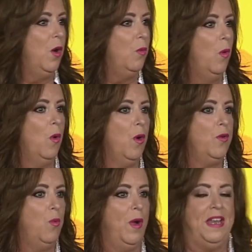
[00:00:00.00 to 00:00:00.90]

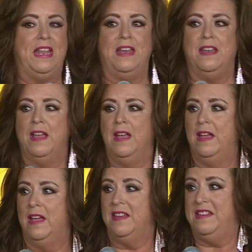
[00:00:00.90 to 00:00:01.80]
award winning
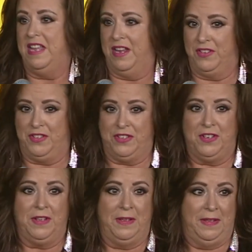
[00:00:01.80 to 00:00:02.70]
dish.